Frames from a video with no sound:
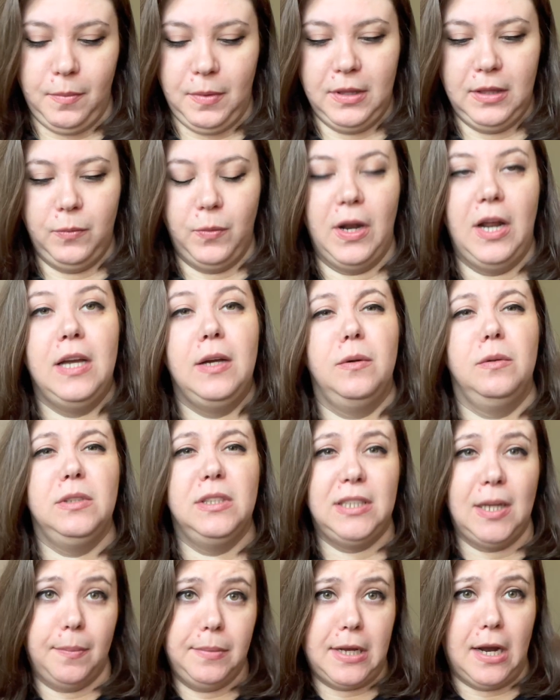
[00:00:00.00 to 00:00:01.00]
But when I
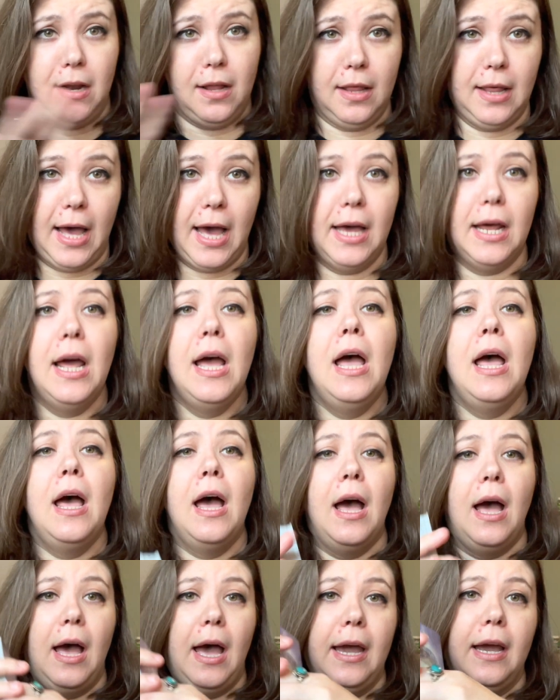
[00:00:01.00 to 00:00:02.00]
stepped out of that,
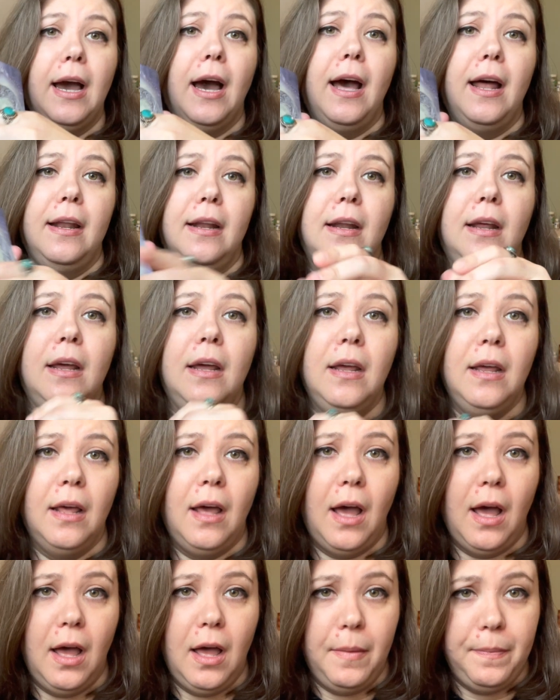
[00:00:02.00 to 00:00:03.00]
I got
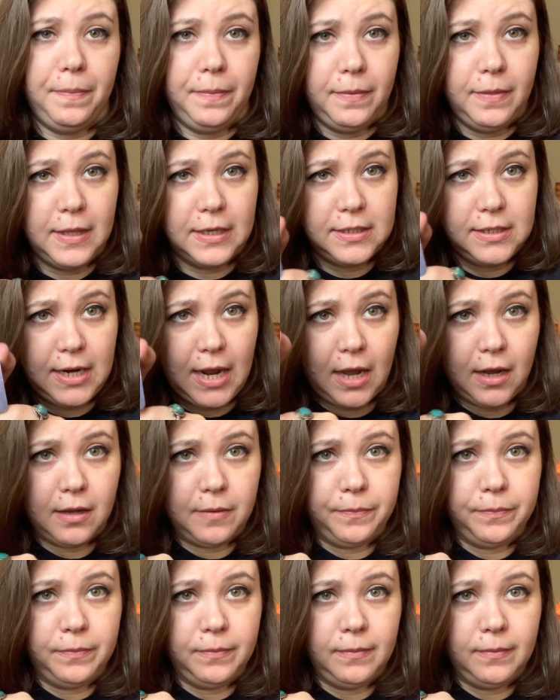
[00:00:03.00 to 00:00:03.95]
this deck.